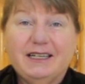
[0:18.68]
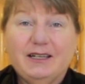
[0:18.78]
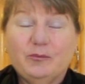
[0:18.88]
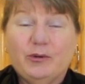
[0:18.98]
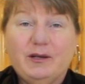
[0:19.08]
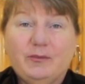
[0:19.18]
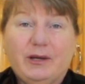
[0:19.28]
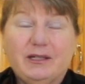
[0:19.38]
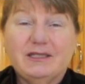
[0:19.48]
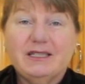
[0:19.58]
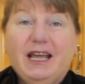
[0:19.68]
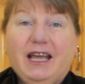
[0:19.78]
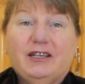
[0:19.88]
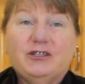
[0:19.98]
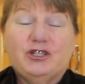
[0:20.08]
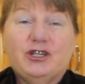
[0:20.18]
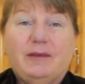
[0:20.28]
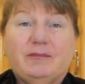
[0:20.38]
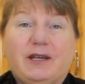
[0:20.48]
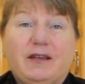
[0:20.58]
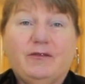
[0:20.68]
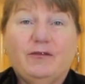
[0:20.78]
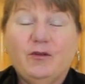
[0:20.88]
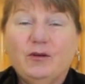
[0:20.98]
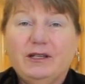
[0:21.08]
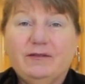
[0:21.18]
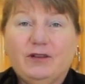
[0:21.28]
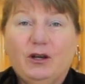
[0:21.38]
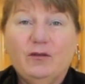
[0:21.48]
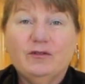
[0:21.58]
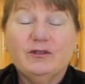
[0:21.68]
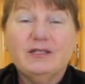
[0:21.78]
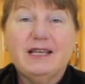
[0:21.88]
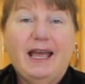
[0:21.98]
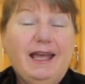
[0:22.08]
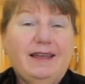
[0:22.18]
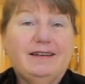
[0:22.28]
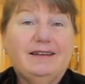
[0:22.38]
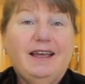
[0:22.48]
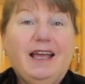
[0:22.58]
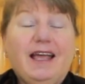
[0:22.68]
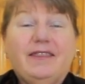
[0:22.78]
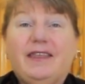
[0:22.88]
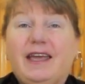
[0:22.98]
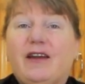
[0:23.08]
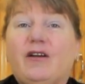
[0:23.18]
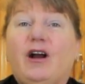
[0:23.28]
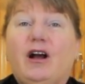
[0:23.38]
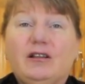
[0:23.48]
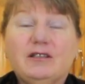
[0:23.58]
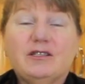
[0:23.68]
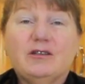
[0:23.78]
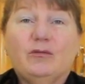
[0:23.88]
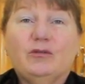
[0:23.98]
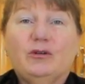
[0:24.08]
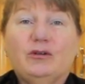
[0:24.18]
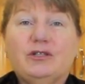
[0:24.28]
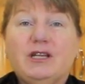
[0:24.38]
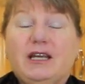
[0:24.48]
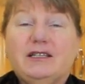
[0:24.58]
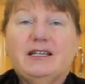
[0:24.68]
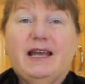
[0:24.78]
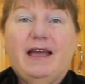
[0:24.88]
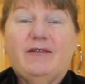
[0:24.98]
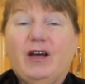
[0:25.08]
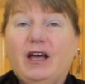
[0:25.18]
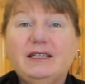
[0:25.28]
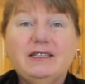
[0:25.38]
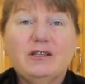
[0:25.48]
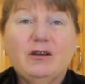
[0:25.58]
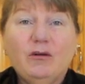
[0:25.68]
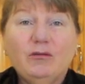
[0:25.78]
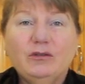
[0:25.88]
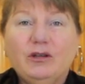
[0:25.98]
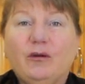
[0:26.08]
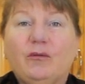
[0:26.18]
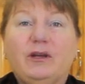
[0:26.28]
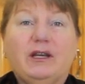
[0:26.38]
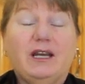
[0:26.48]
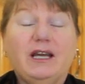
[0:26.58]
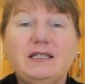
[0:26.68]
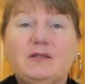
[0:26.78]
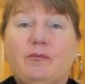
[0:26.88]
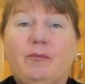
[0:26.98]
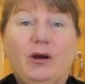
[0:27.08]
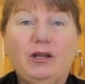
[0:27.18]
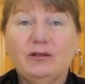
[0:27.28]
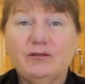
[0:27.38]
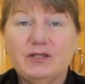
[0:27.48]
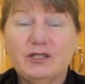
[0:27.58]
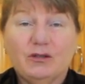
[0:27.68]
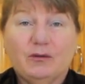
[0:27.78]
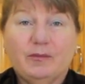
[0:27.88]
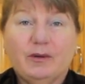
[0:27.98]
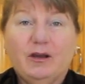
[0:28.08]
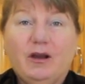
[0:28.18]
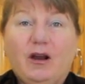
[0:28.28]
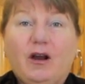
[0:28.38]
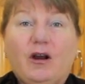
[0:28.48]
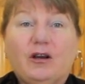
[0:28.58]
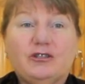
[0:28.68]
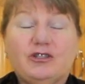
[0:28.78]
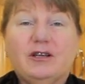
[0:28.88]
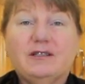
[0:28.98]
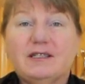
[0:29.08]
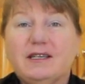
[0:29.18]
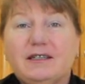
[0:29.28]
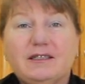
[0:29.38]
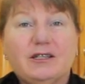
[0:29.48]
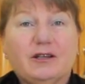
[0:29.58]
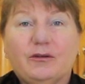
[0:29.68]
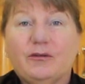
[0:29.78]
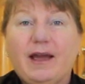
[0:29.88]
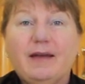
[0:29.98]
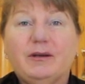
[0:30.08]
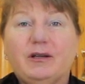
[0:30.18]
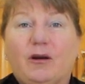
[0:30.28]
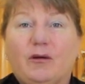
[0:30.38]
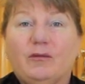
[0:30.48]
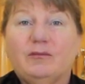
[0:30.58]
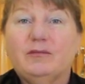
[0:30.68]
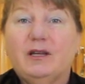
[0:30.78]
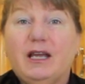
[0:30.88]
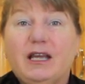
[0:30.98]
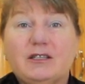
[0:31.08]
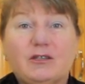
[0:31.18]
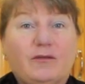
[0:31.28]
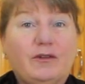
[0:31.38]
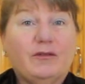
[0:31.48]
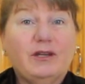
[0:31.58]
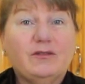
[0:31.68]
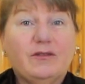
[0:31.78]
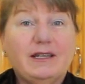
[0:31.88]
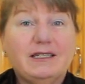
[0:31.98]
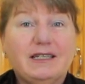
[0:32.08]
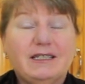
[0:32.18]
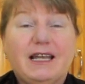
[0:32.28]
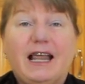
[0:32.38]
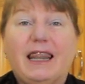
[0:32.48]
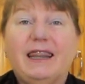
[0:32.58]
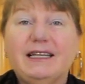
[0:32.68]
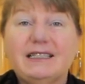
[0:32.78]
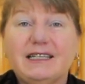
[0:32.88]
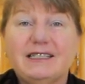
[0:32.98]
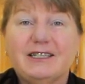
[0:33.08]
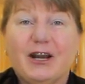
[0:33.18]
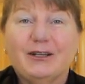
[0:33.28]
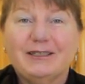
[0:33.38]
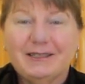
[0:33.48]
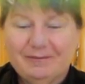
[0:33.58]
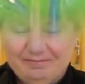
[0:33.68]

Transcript: little bread buns are shaped like four leaf clovers and they are also good to have on its own with a nice boiler of soup or just to grab and go. So if you're interested, let's get started.